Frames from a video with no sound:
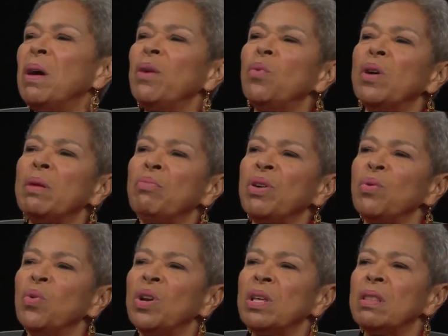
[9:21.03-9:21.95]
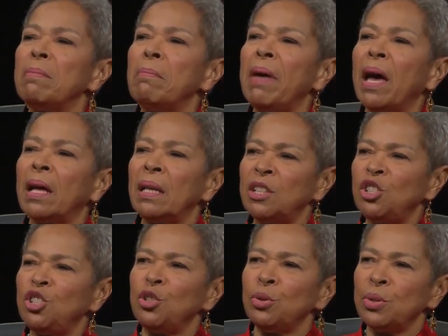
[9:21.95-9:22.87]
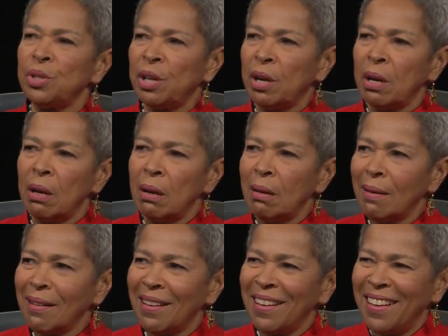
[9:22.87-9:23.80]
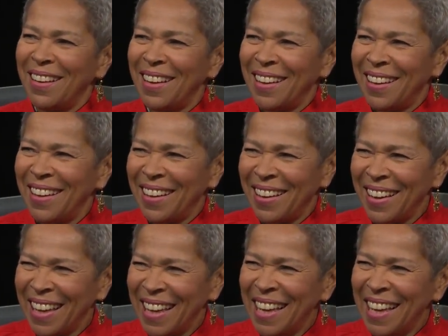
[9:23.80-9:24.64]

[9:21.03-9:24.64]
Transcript: might want to bring one of them back. Let's choose her. Ah, uh-huh.